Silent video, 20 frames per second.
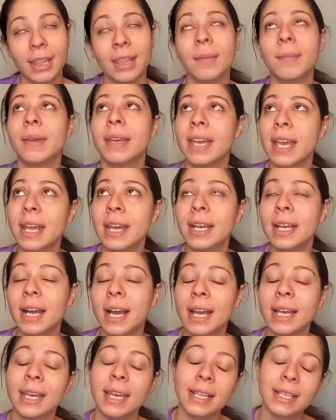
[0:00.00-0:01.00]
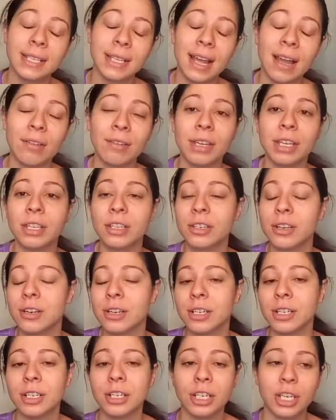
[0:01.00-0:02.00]
And the mechanic guy gets out. He's
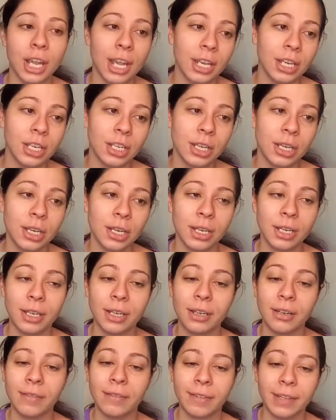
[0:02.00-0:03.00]
starting to change the hood,